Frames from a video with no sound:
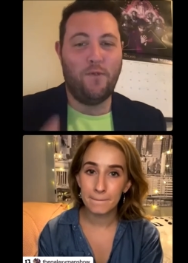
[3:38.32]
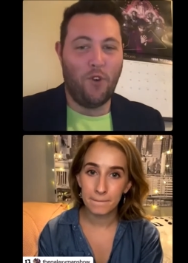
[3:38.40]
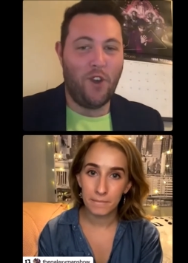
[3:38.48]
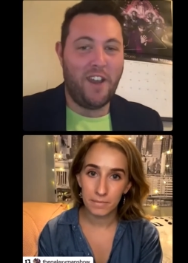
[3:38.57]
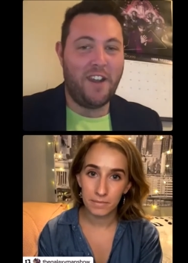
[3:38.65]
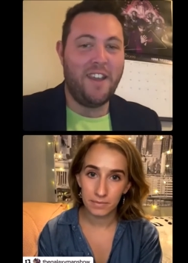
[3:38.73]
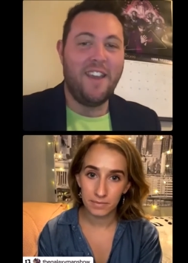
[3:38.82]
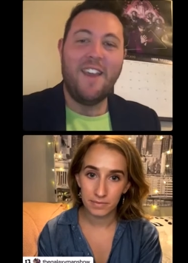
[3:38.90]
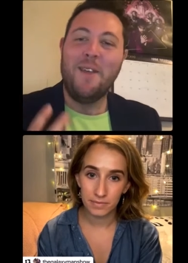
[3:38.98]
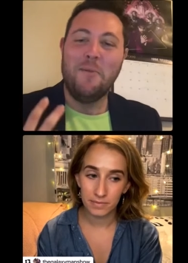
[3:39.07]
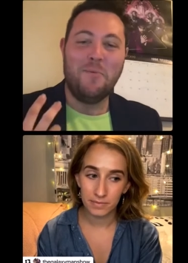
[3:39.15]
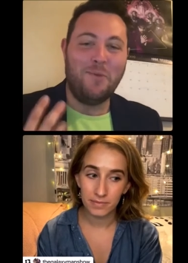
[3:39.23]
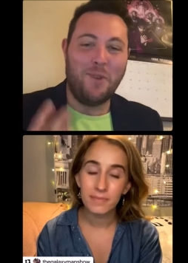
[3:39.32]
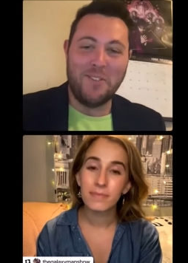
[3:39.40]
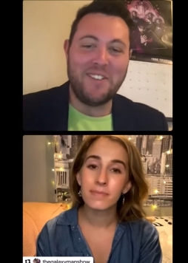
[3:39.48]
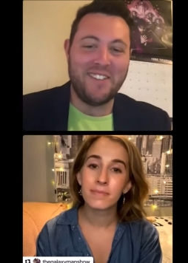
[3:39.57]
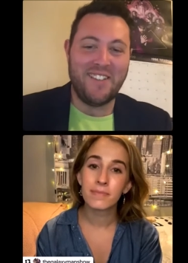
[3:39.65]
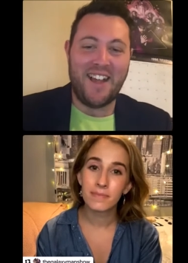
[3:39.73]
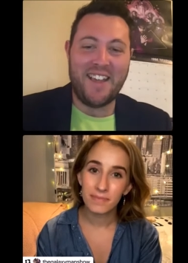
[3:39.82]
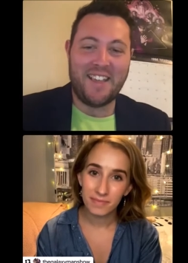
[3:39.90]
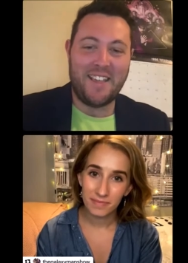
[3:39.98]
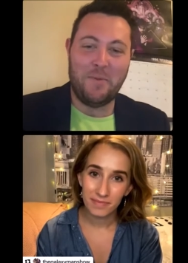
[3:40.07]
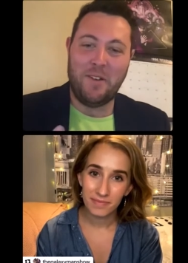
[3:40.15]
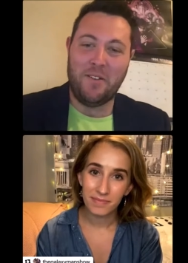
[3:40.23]
Speaker 1: void what was it like
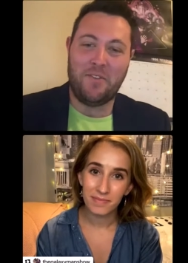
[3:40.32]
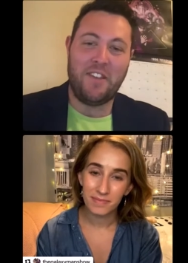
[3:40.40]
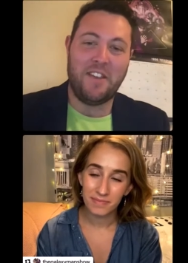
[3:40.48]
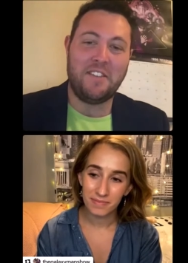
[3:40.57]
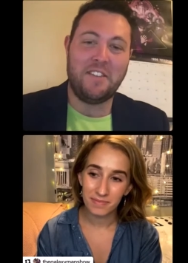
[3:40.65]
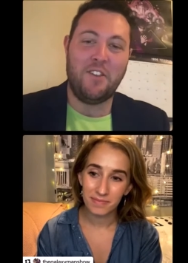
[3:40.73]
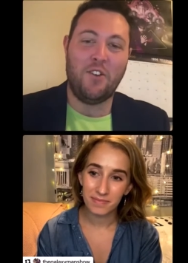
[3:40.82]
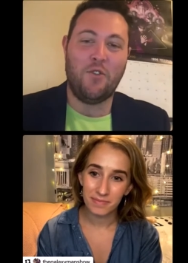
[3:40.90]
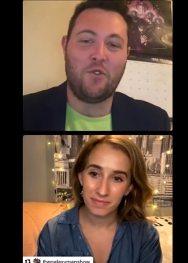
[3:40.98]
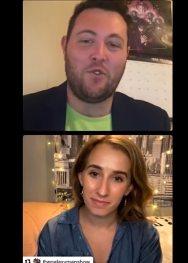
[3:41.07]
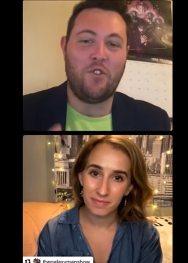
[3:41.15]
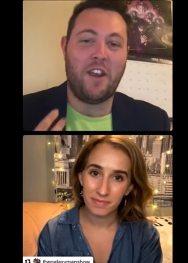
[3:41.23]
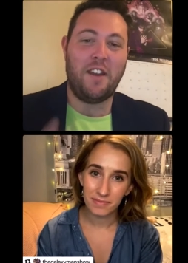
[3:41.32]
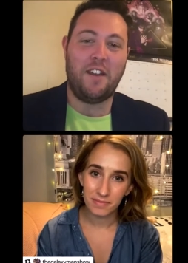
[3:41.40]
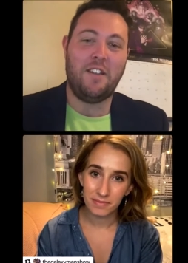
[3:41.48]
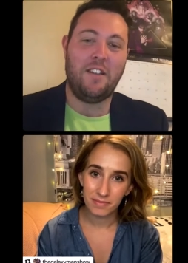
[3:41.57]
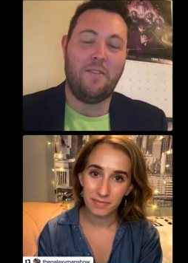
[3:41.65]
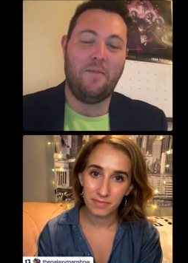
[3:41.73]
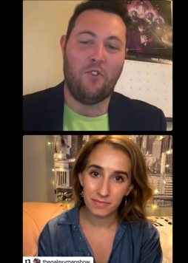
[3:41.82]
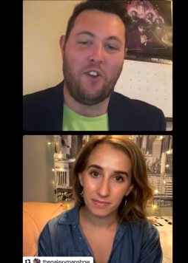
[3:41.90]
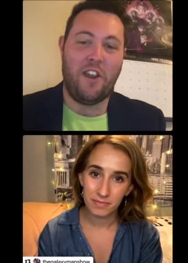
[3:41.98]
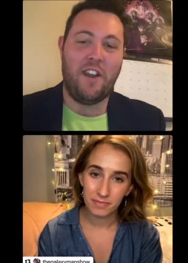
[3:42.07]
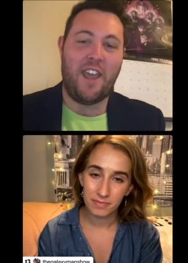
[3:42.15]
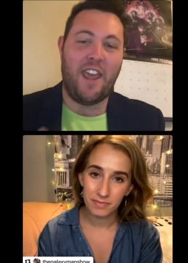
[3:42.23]
coming up with the idea of creating
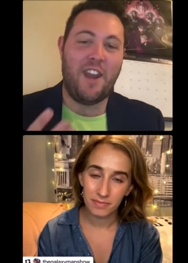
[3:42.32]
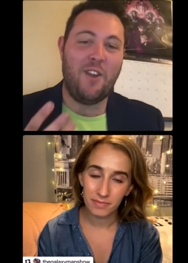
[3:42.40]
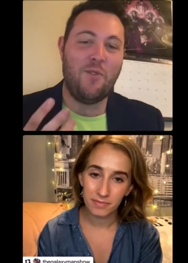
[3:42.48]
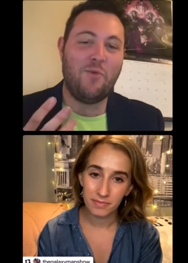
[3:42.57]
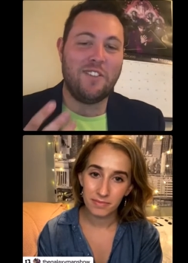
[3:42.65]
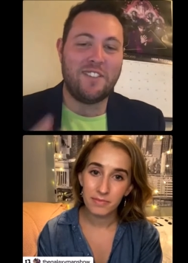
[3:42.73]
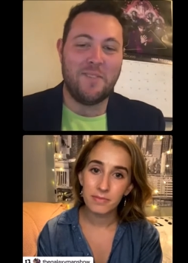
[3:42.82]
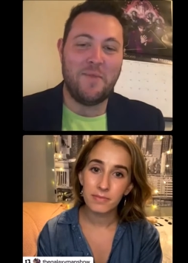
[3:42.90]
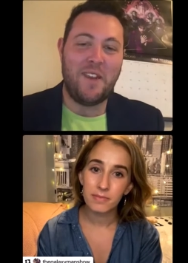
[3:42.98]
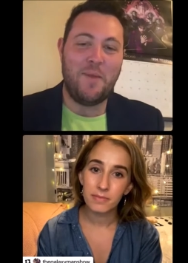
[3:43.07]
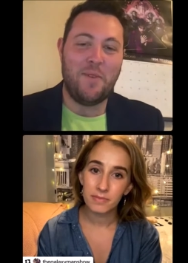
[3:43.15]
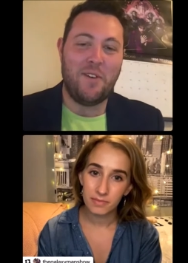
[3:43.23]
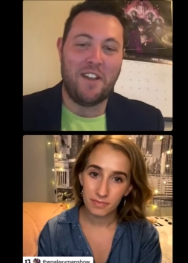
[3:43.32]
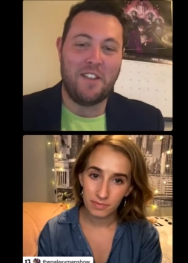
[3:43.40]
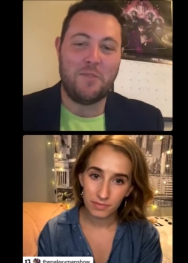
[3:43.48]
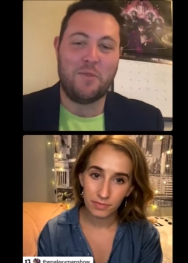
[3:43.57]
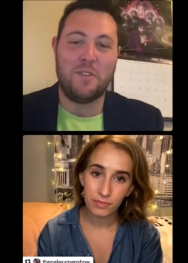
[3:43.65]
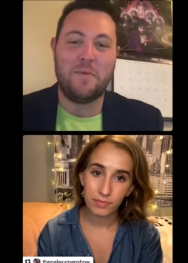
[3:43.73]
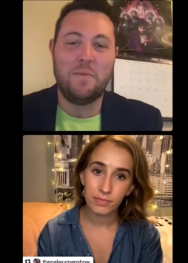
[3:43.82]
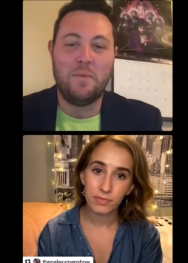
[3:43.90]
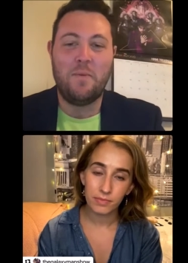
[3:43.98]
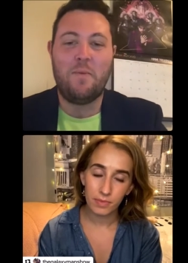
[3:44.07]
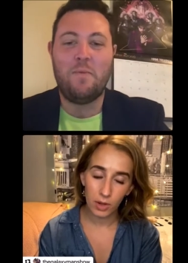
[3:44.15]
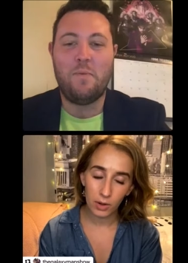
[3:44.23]
void and what's the meaning behind this one
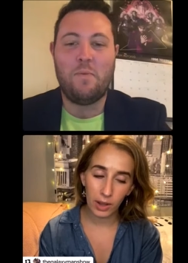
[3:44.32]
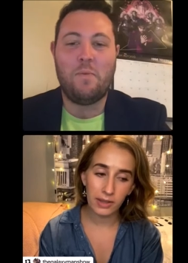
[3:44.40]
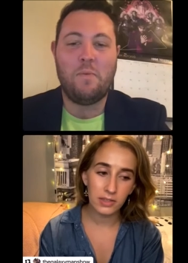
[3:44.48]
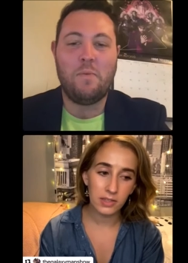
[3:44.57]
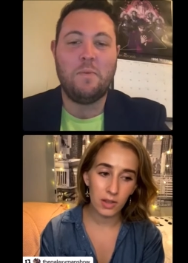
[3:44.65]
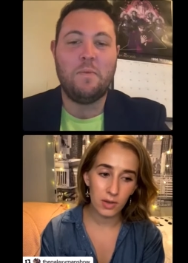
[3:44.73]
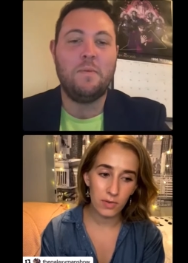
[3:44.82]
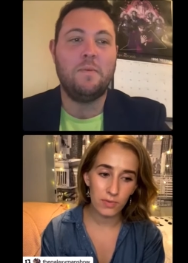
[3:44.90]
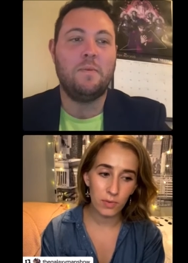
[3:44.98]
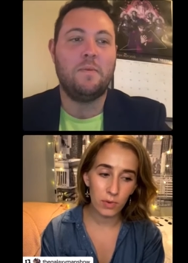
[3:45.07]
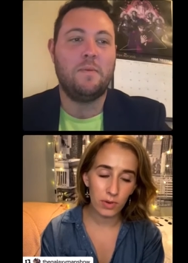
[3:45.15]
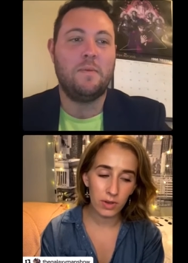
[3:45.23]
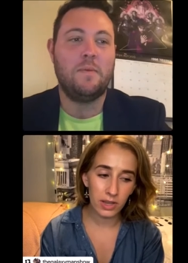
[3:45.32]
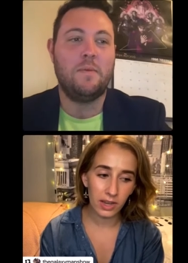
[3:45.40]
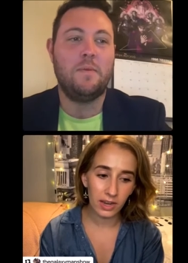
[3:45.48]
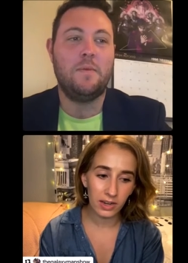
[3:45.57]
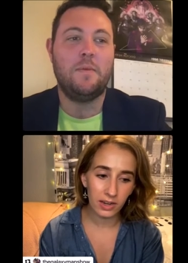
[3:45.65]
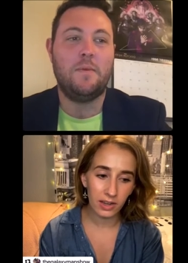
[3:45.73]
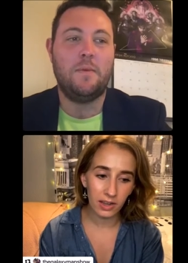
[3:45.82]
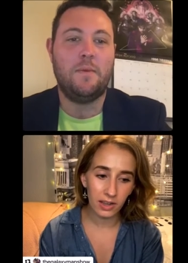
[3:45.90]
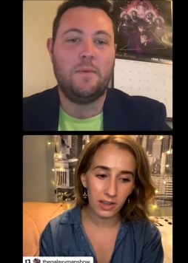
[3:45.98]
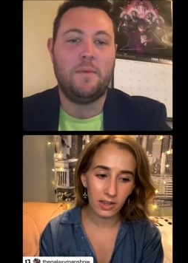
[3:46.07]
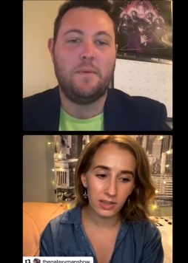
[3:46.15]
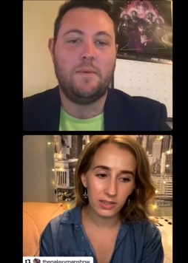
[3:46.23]
Speaker 2: Okay, so Void
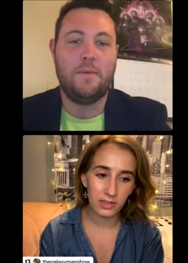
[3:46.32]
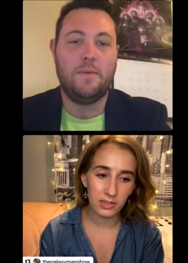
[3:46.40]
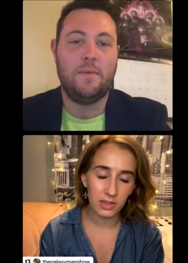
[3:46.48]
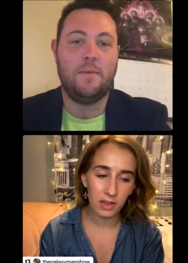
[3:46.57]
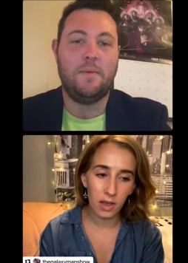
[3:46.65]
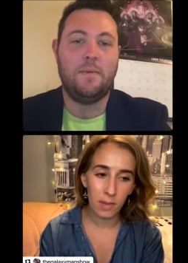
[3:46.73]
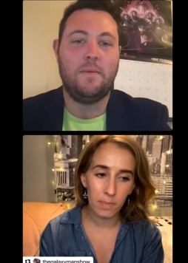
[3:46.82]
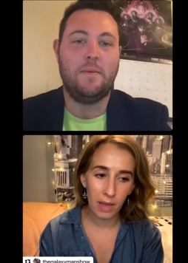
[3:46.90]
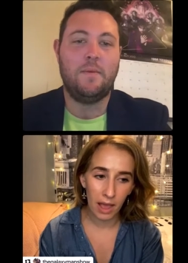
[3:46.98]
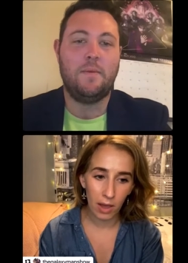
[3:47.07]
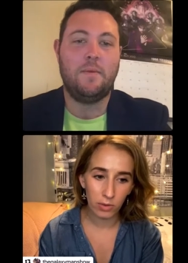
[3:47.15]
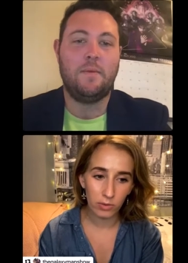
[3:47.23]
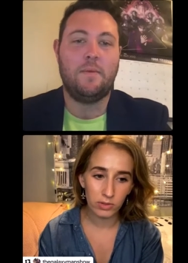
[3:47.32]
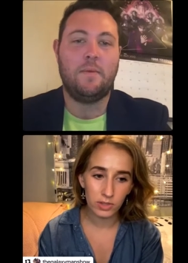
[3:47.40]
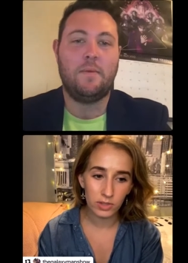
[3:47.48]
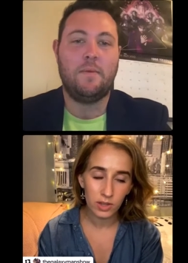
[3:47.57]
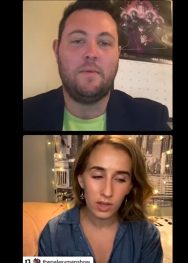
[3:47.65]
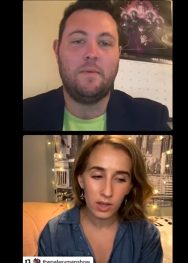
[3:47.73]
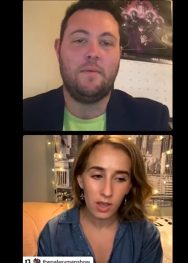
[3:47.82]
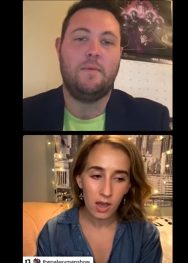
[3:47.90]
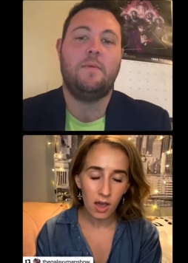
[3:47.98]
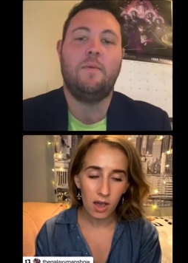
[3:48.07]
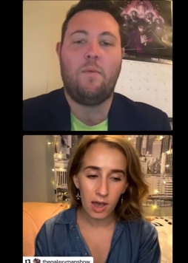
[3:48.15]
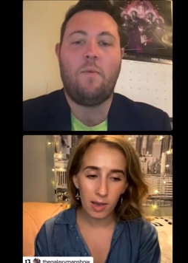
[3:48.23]
is about
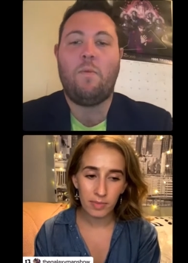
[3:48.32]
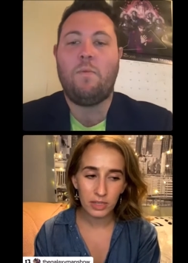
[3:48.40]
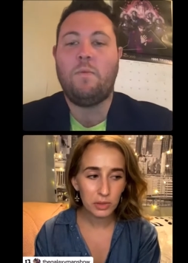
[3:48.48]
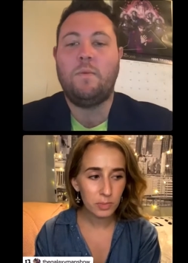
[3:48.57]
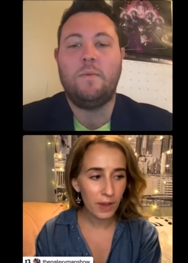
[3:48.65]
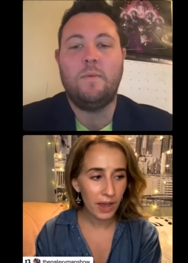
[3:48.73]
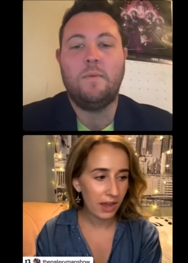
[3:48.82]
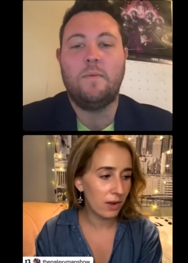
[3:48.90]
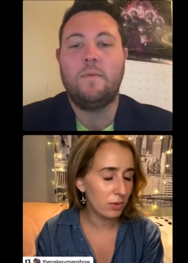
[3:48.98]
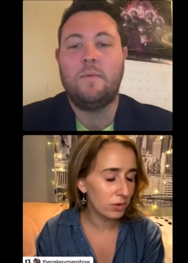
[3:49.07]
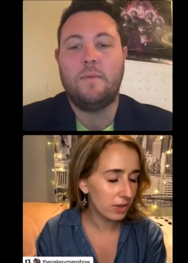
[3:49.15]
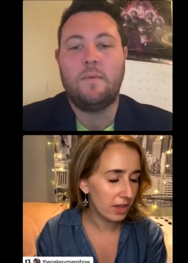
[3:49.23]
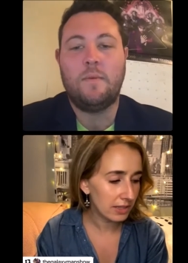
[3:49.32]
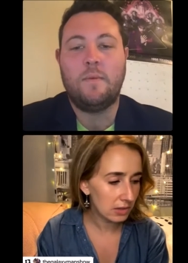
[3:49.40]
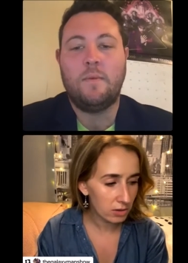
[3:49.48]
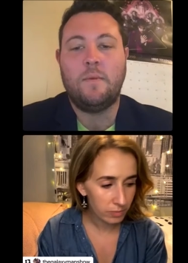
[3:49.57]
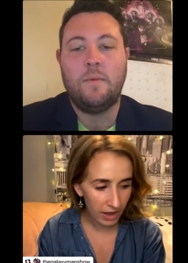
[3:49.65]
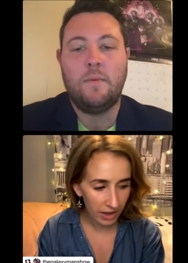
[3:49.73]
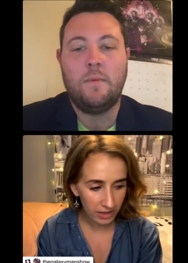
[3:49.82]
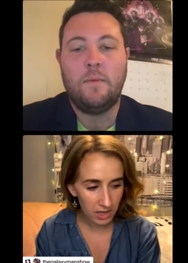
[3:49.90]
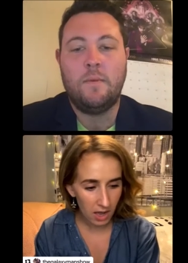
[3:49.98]
um, this was back, I wrote that song back in